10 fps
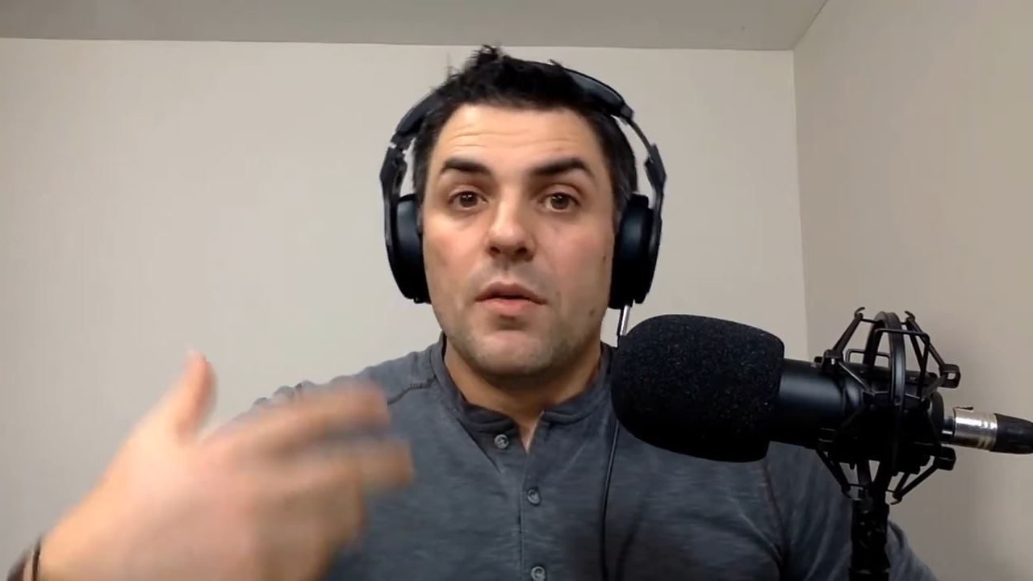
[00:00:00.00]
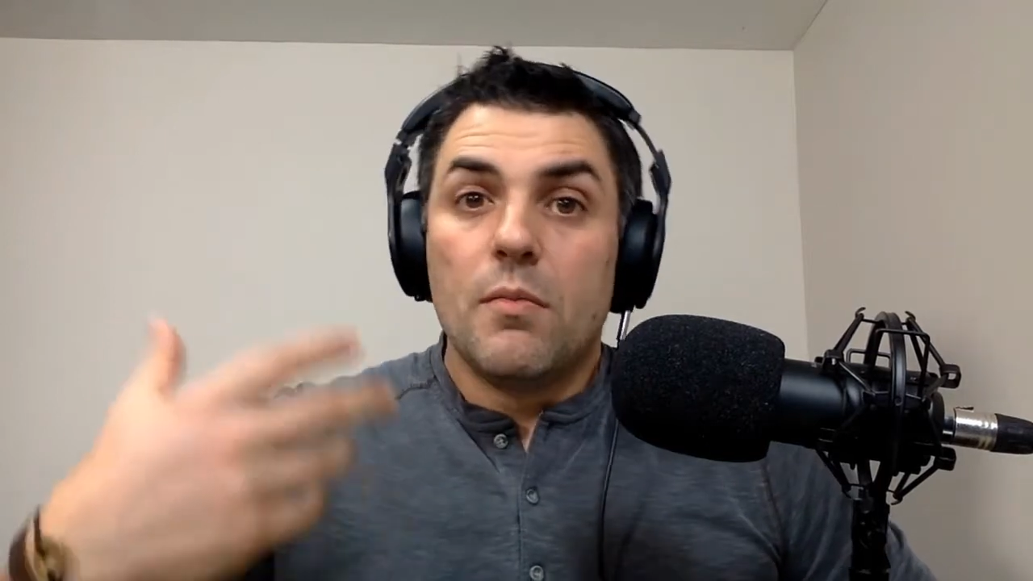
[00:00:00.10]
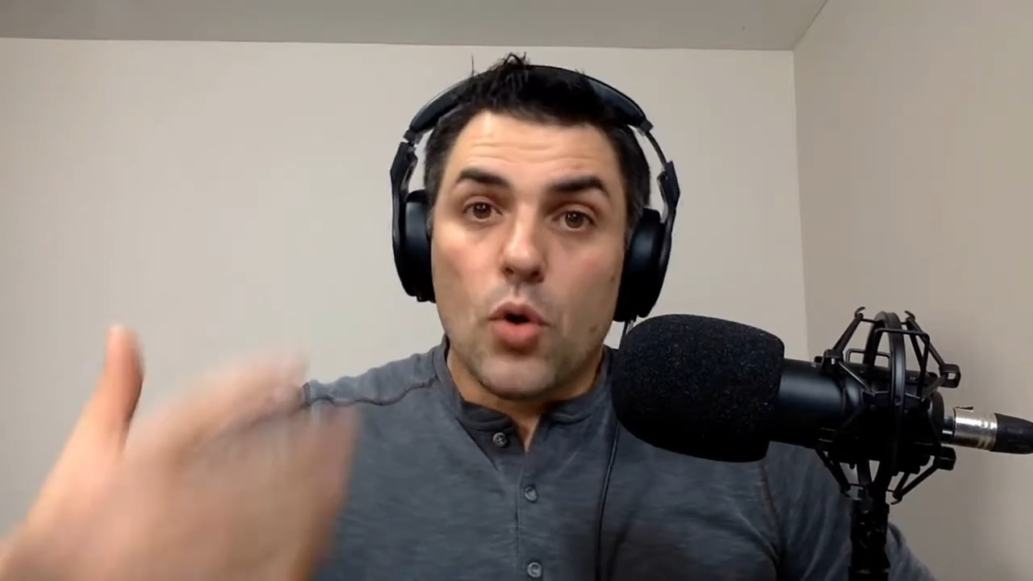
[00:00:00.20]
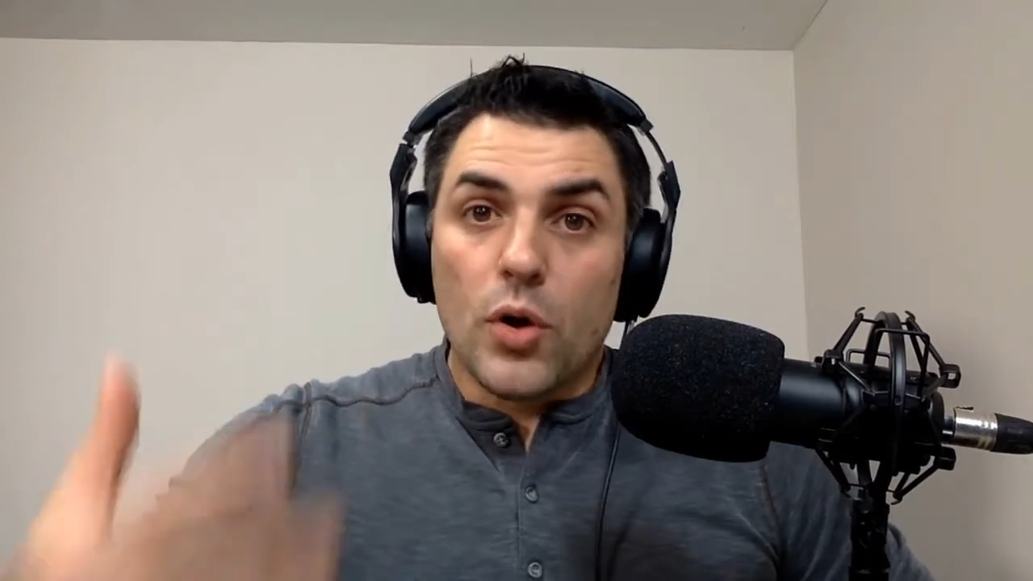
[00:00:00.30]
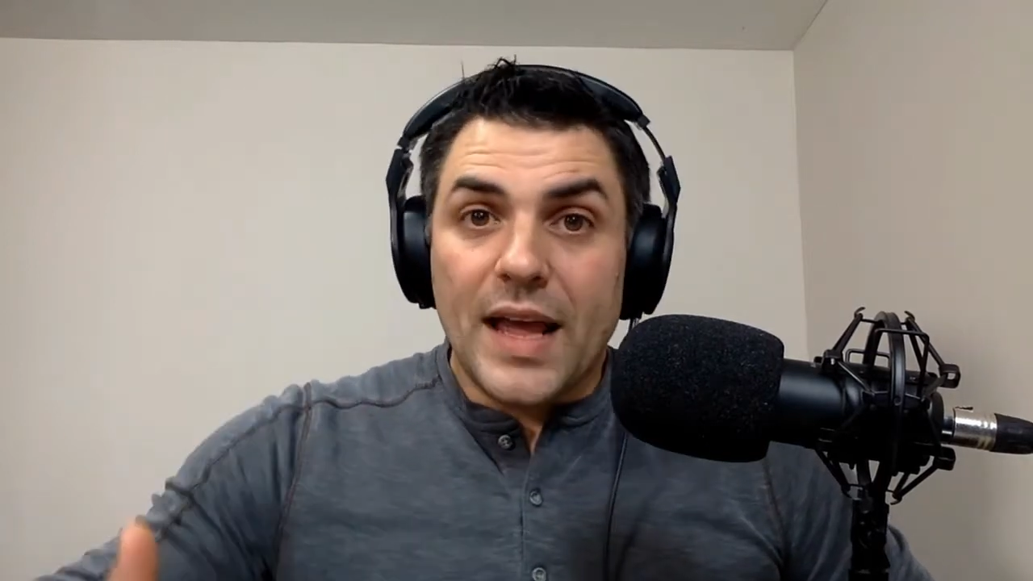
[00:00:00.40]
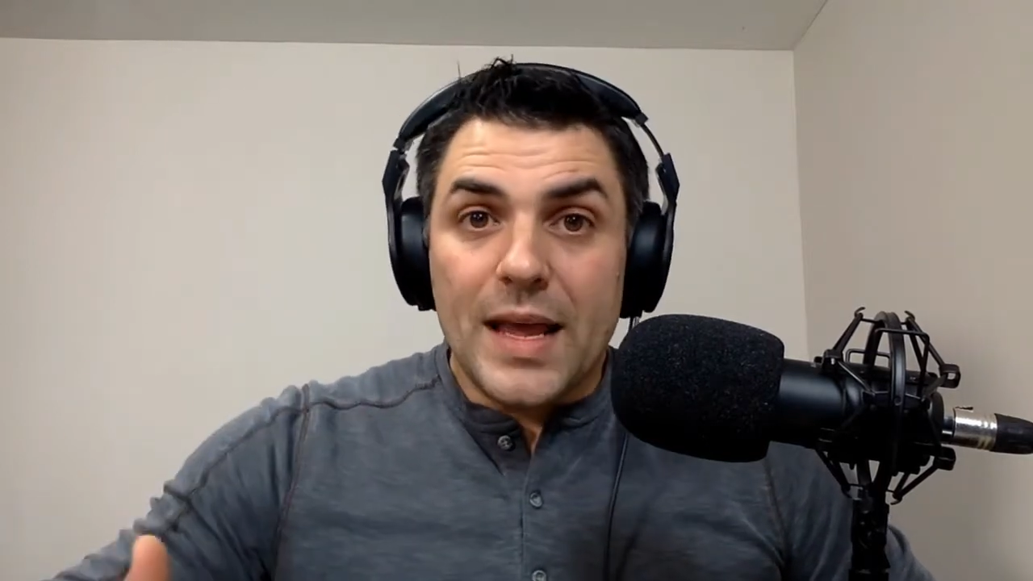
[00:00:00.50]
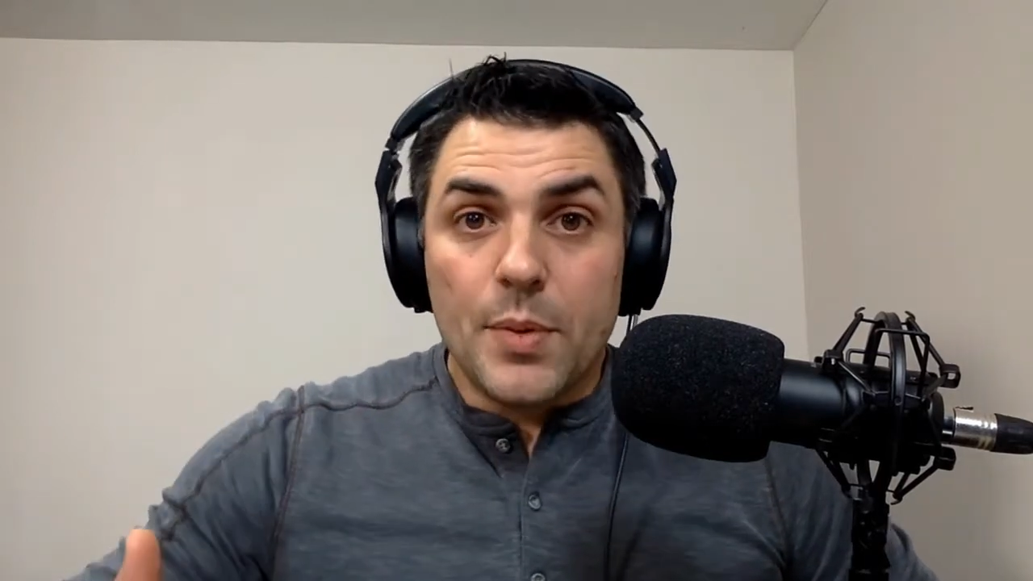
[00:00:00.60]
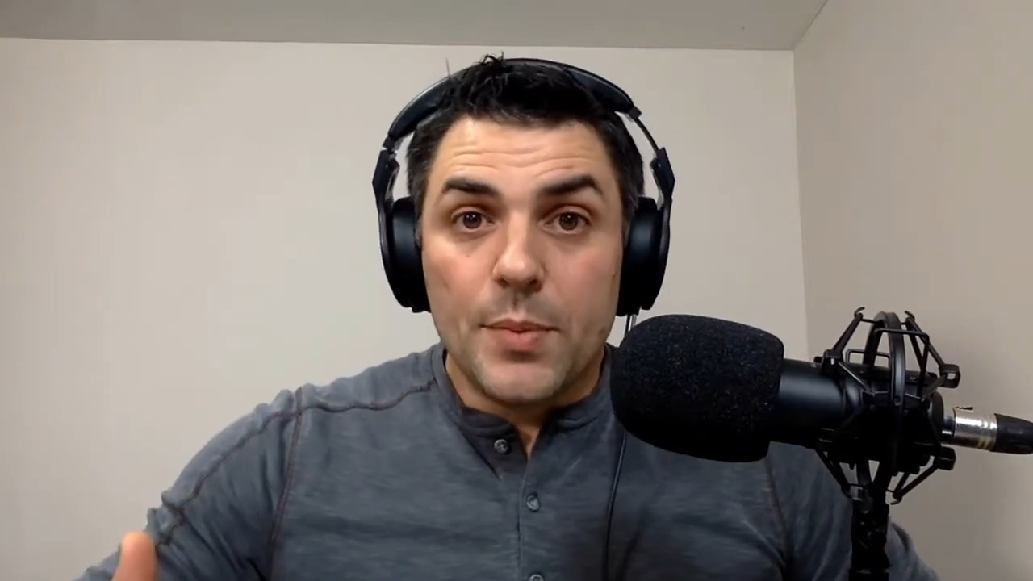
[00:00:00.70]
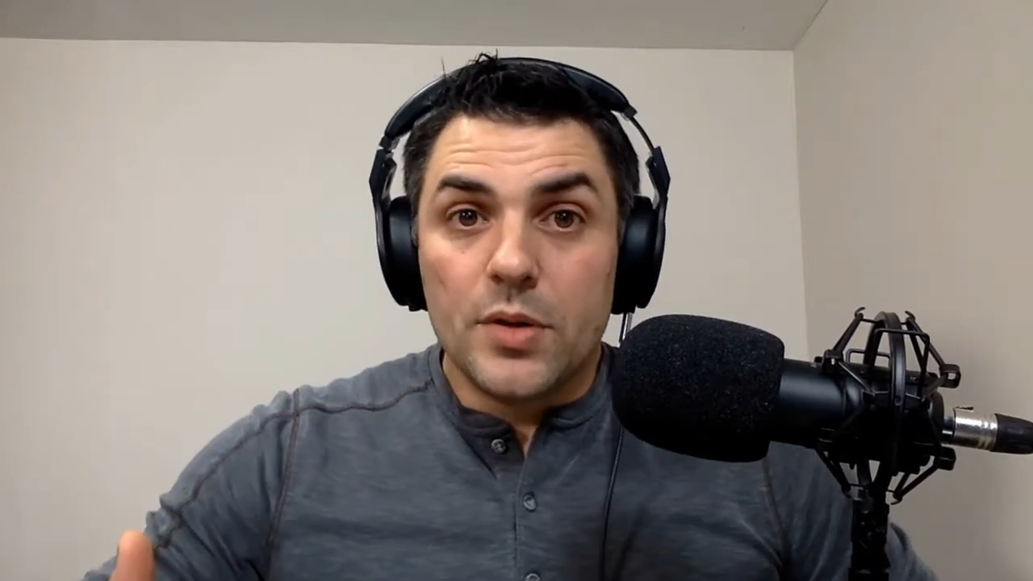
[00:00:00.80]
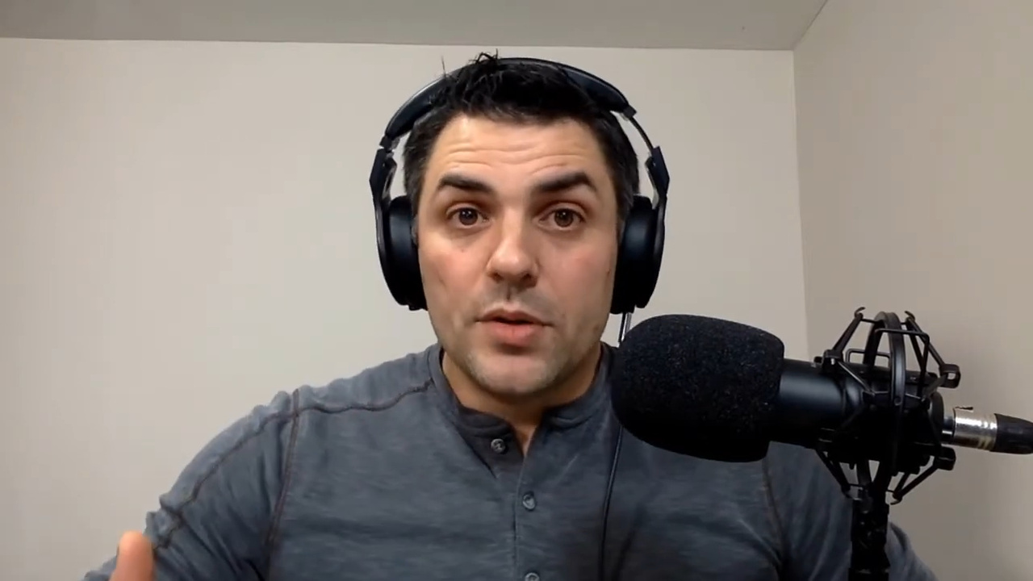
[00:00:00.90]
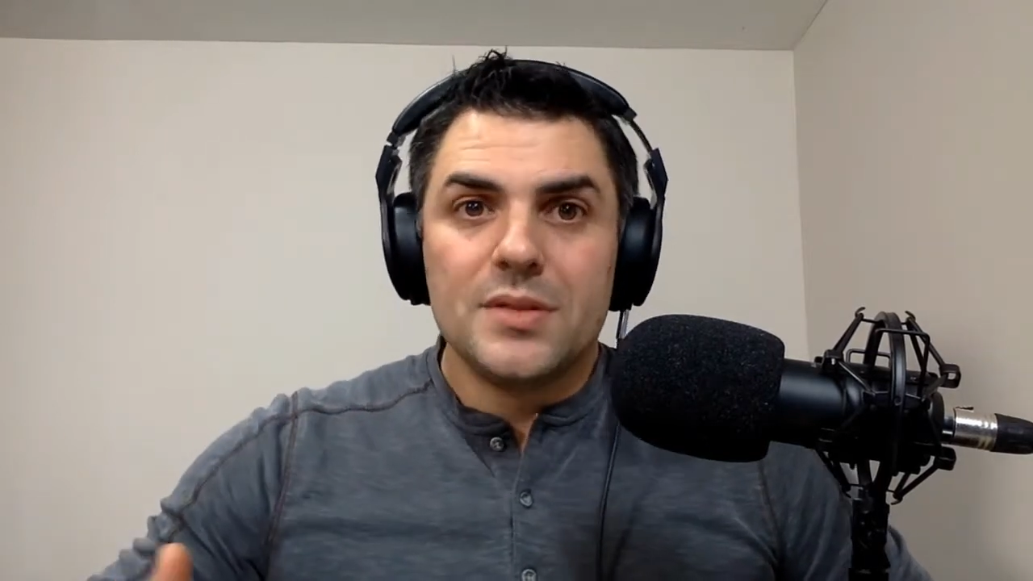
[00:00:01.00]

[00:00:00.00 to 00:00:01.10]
more capable,